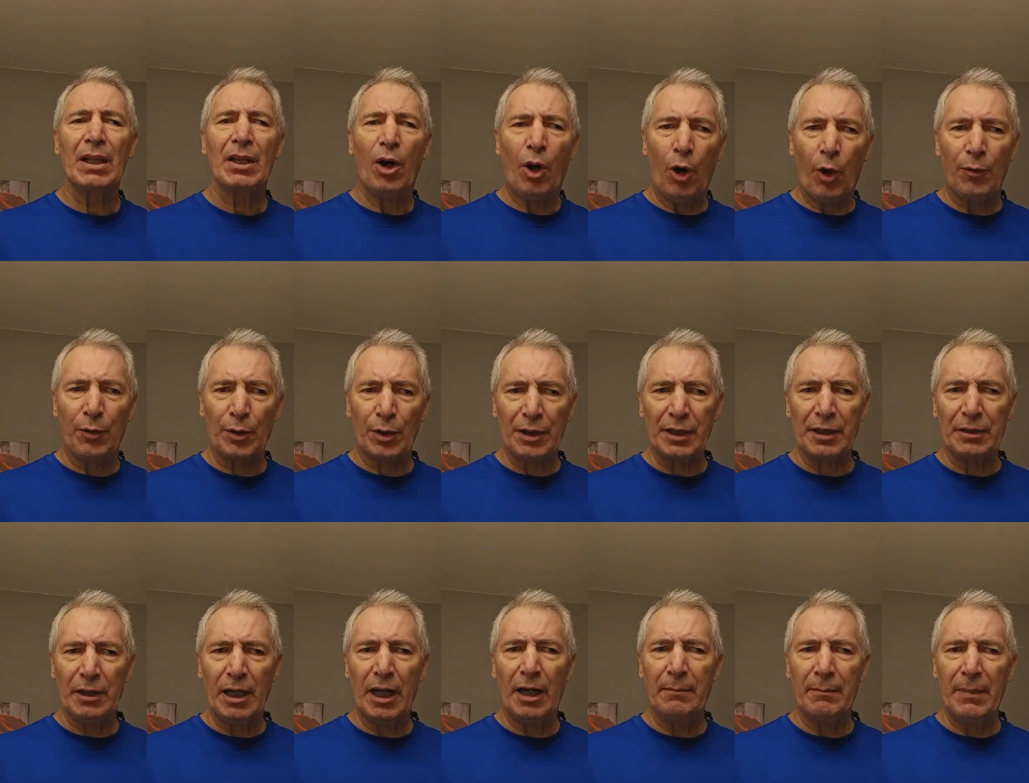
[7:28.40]

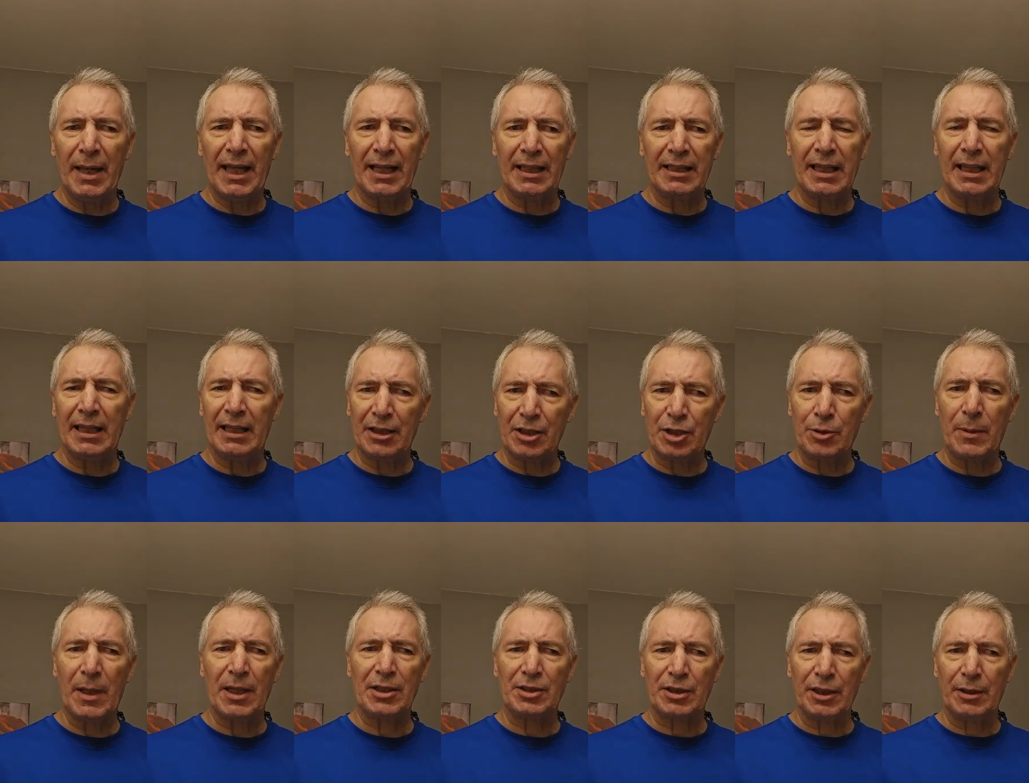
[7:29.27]
overly medicated,
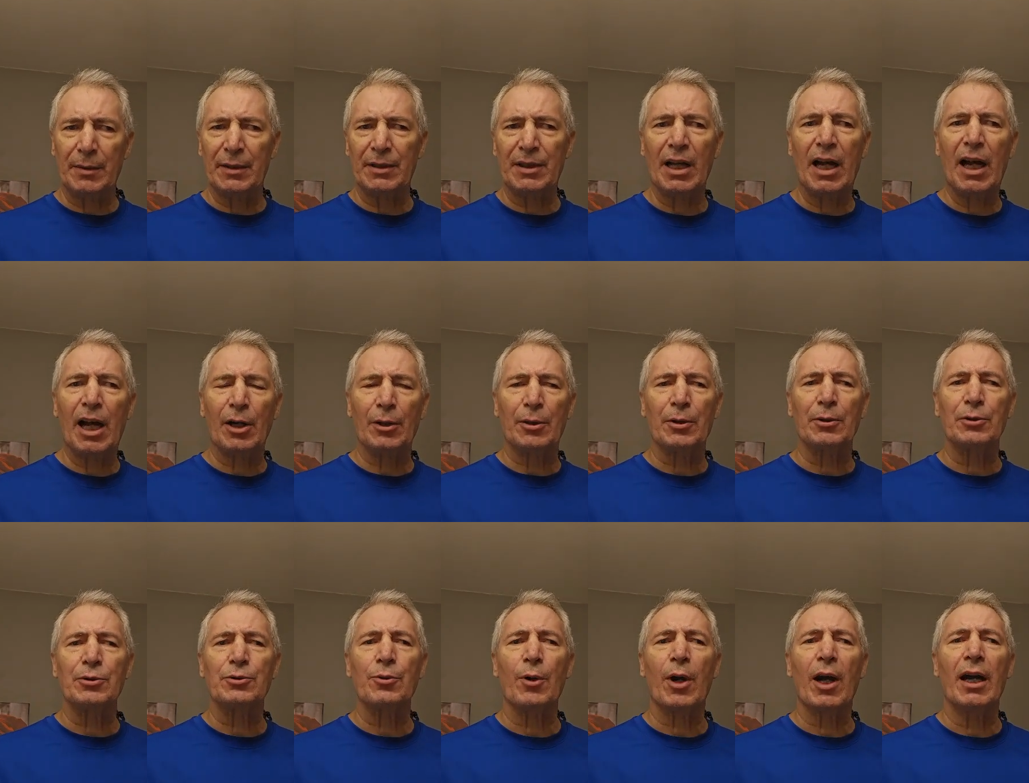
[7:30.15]
especially with the harder
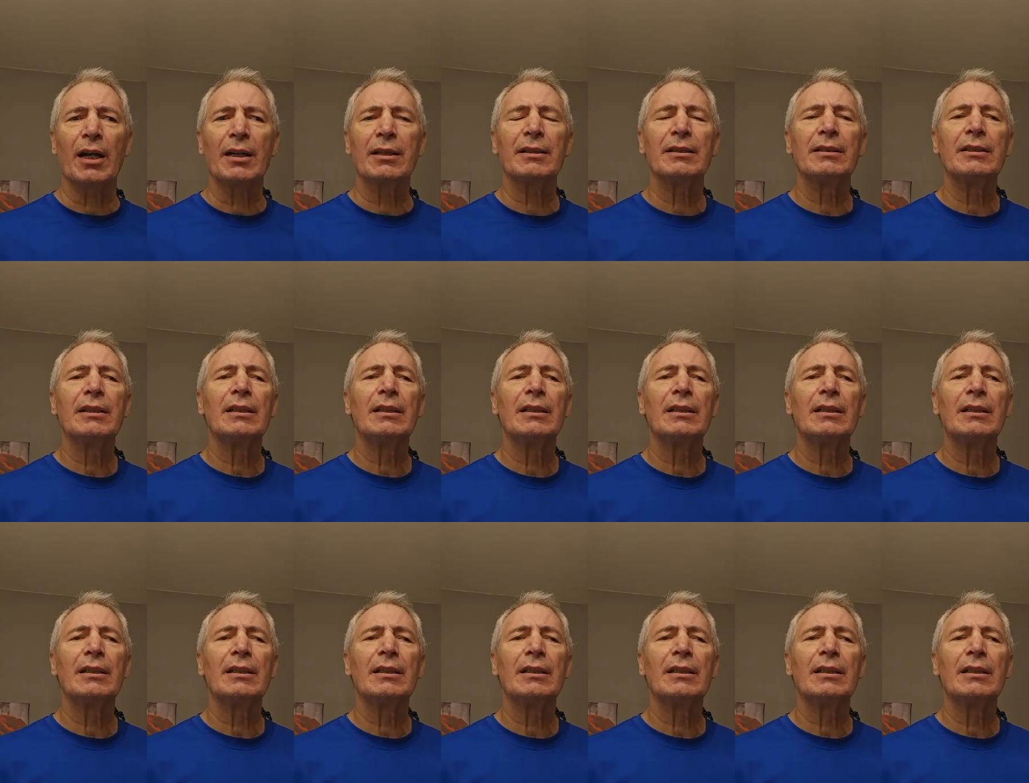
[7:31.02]
drug.